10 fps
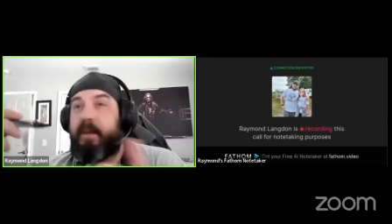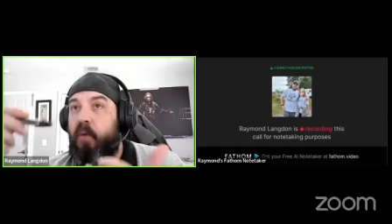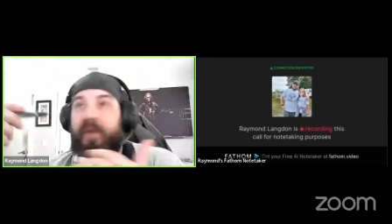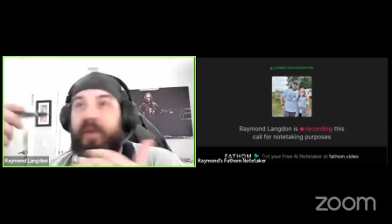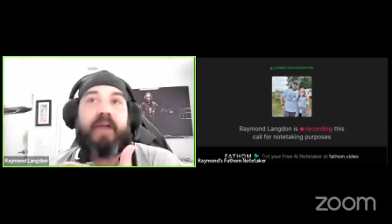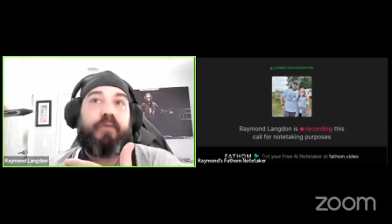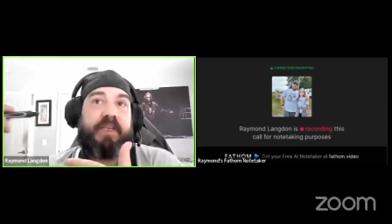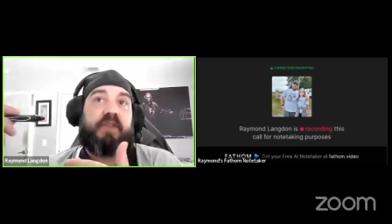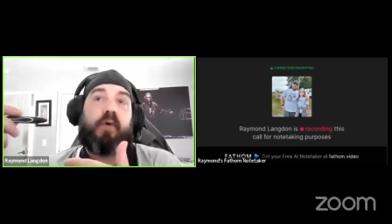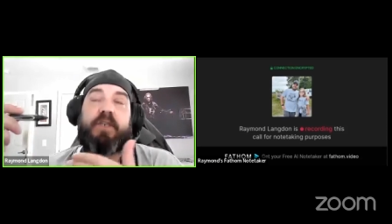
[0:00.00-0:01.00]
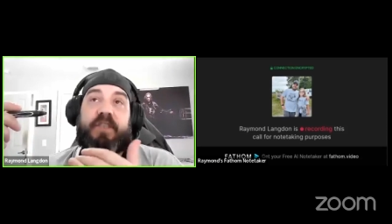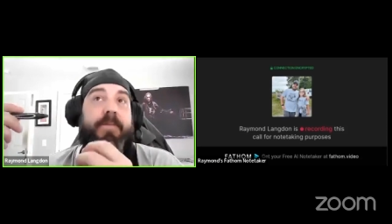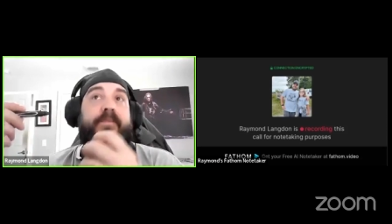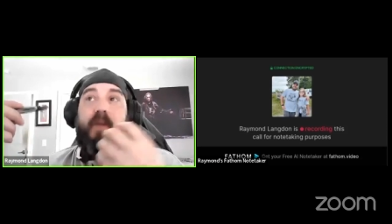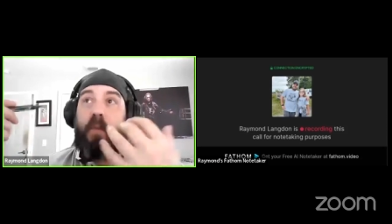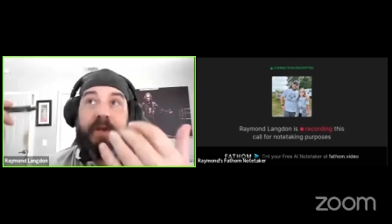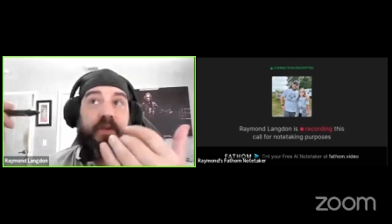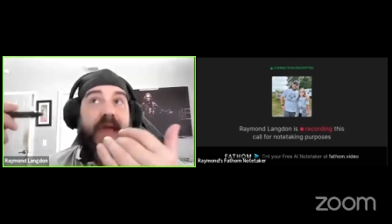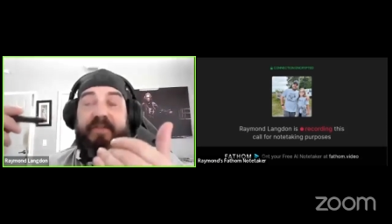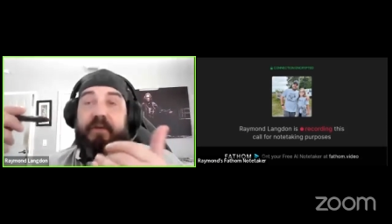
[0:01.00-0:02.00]
him more. That resource when
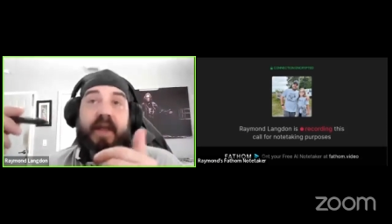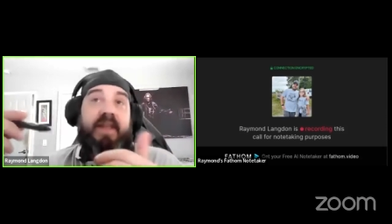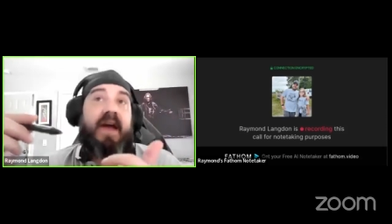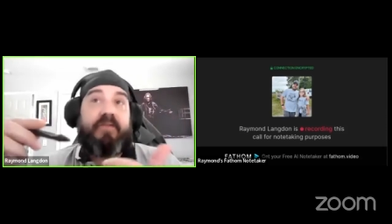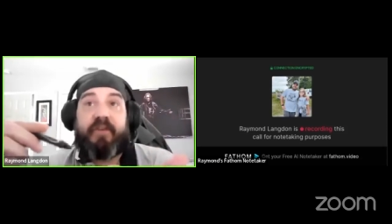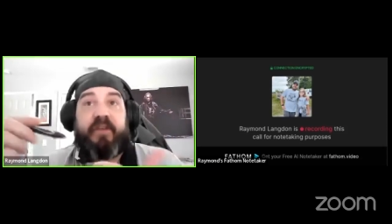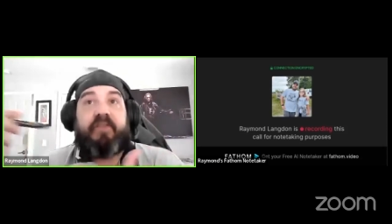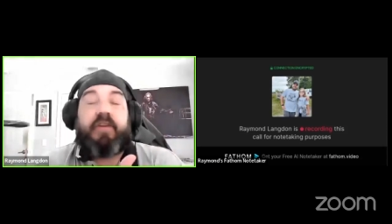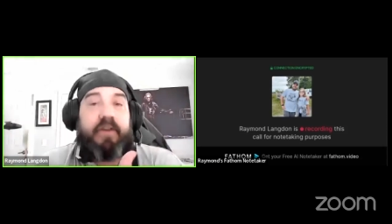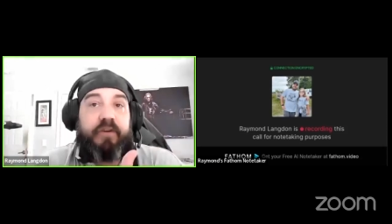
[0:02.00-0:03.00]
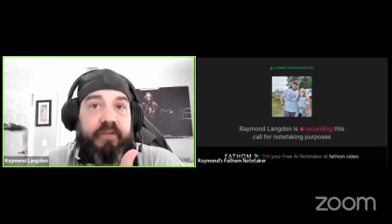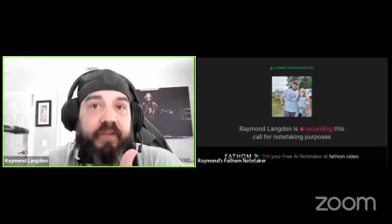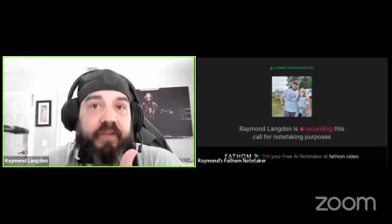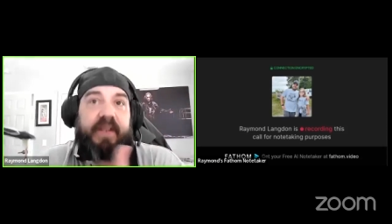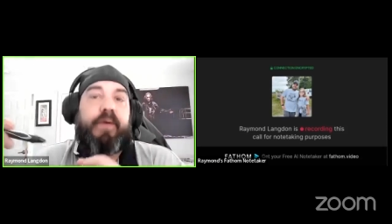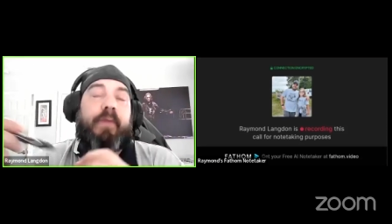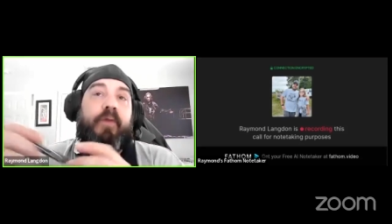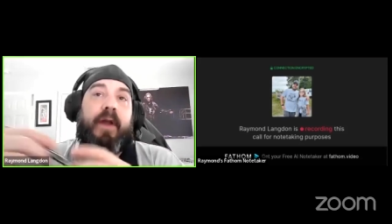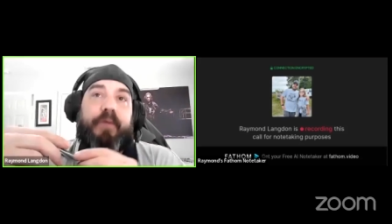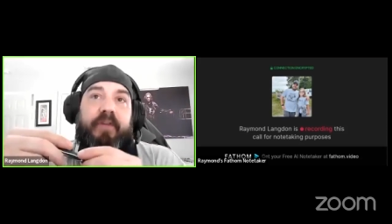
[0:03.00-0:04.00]
you have the right conversation and you're sending the
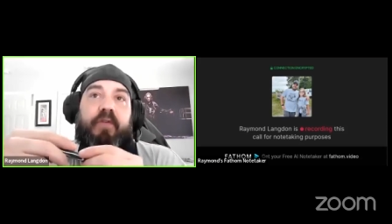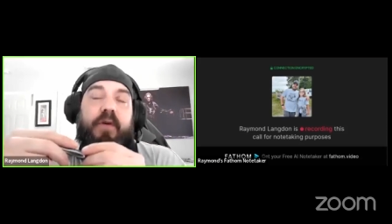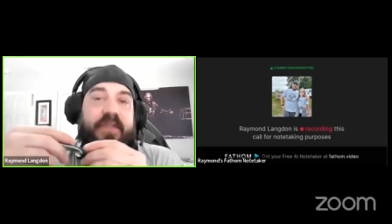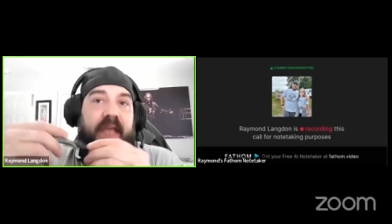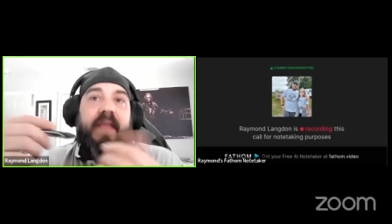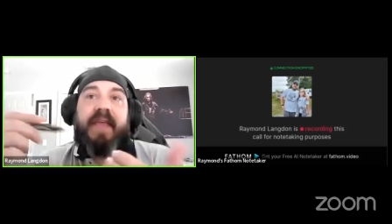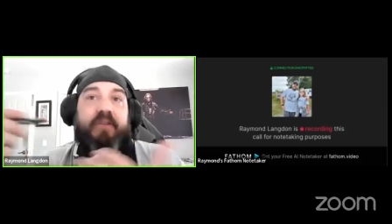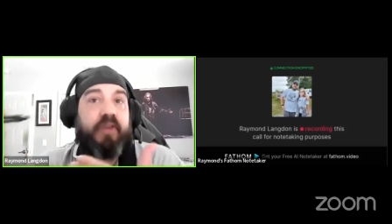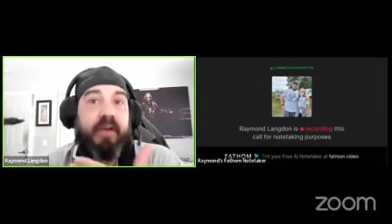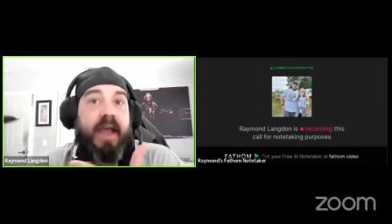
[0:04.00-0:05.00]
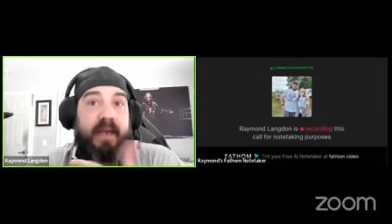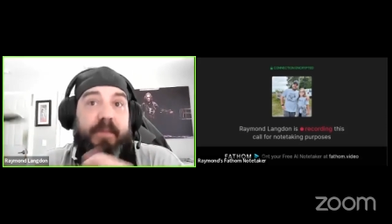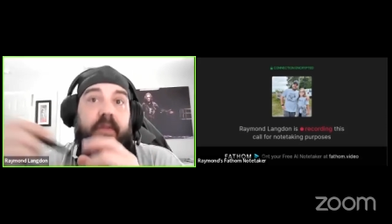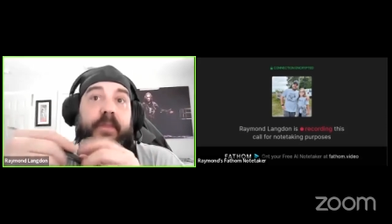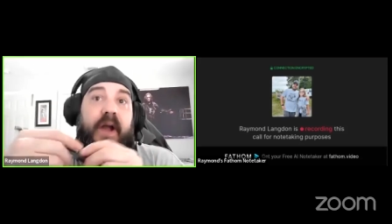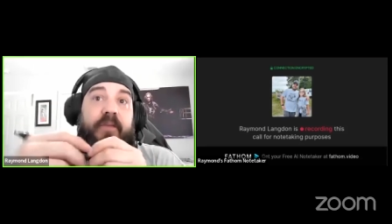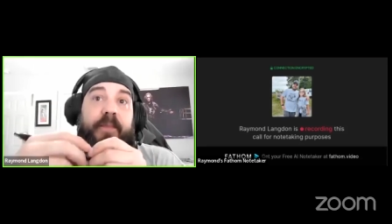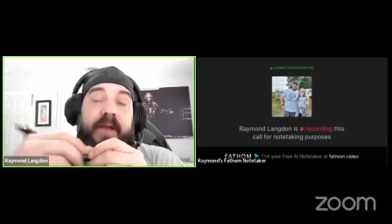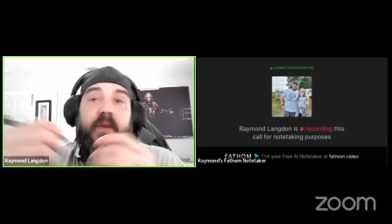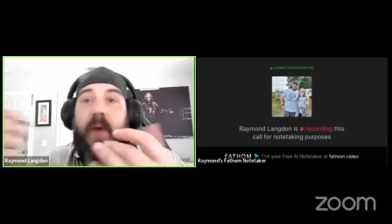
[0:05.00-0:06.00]
right resource, that should kind of blow the
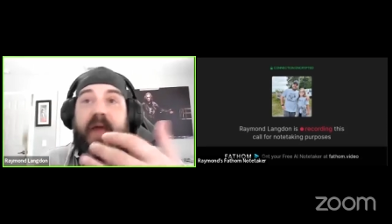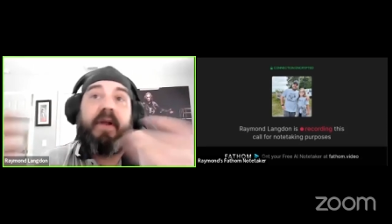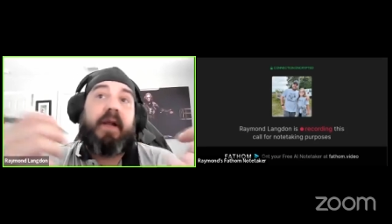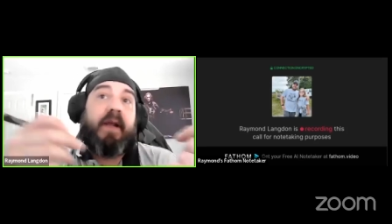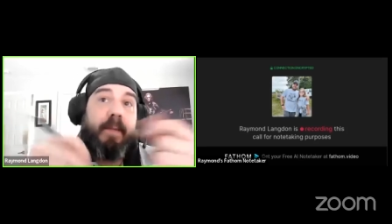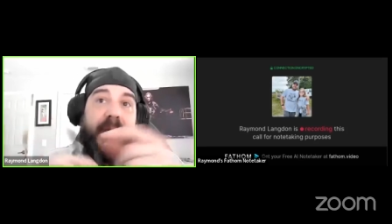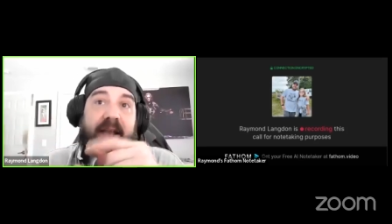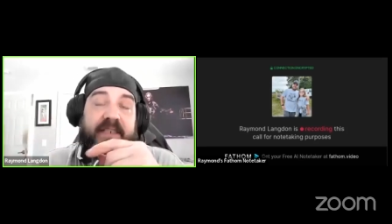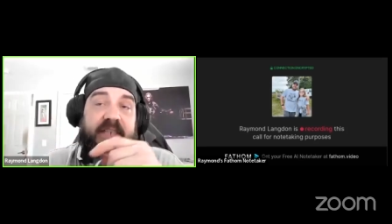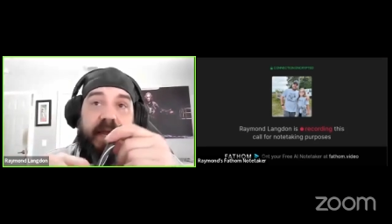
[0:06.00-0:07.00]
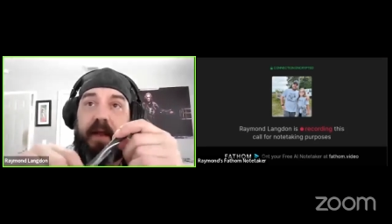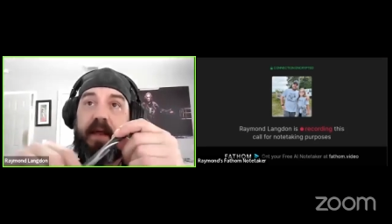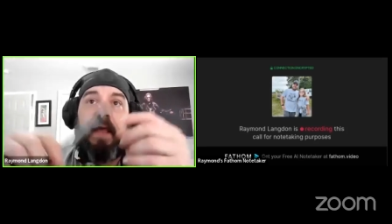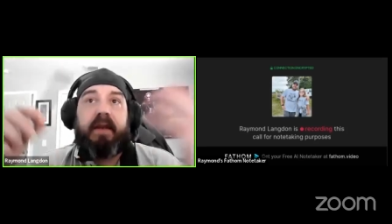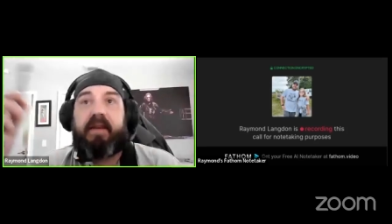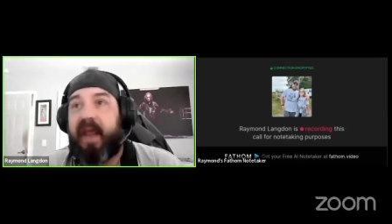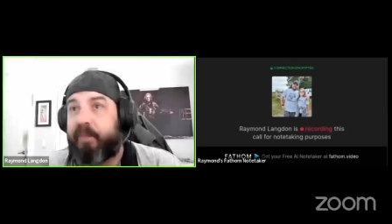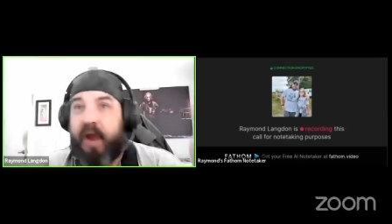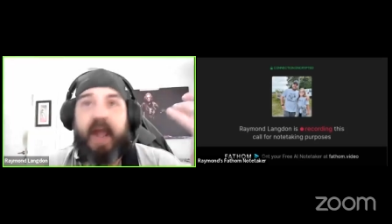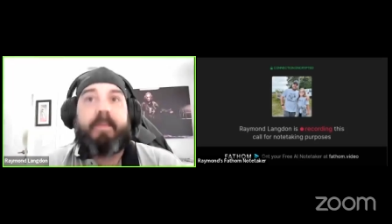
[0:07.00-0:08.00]
prospect away. And they're going to come back saying, damn
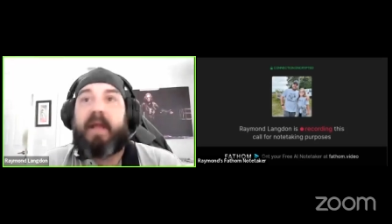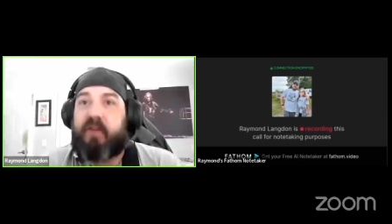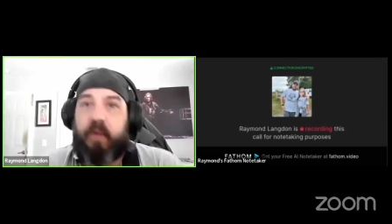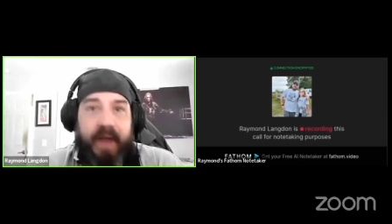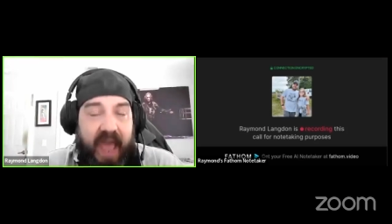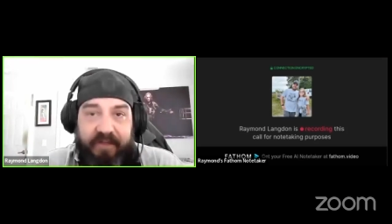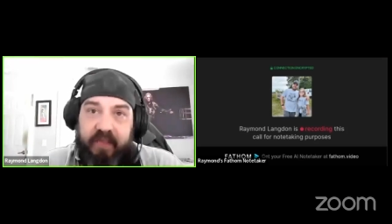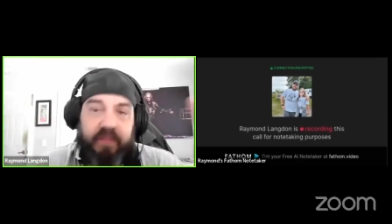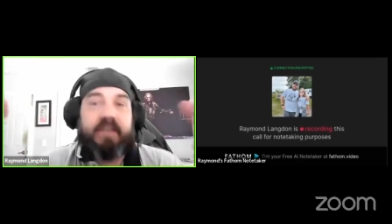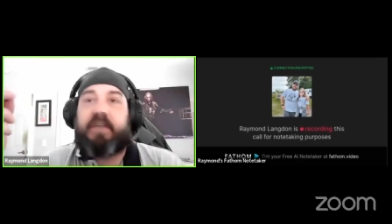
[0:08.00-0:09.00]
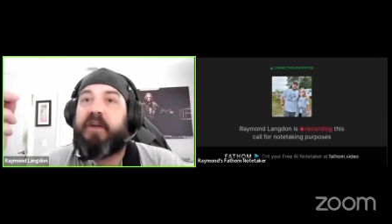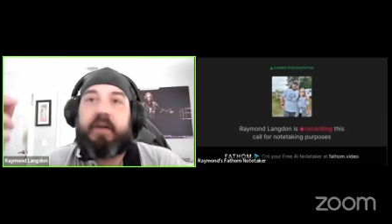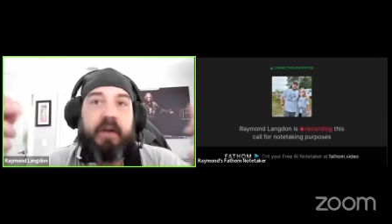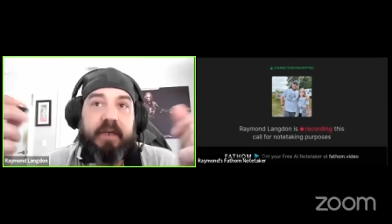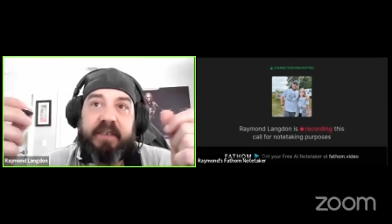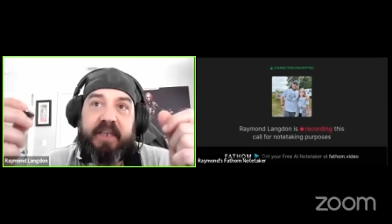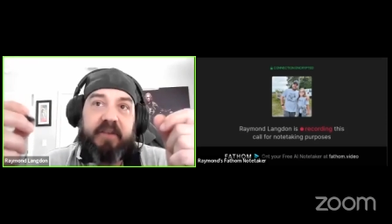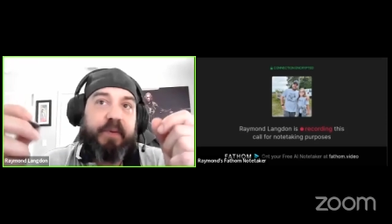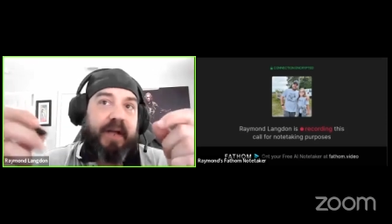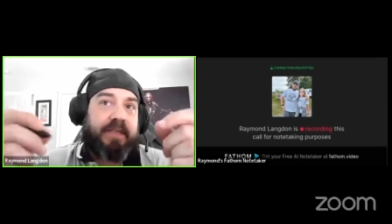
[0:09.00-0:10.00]
right, I'm not doing half of the things in your current sales
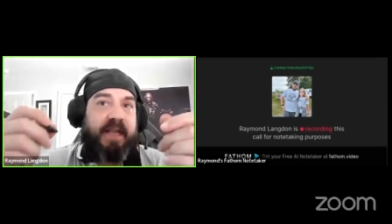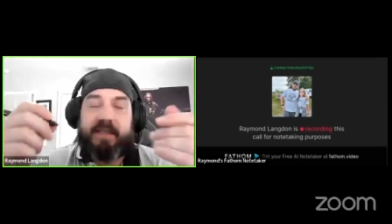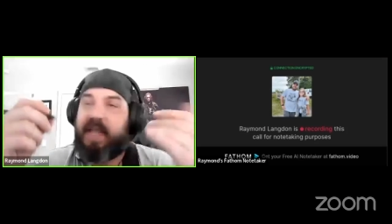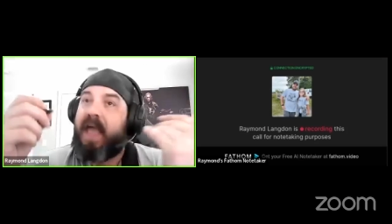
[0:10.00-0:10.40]
process.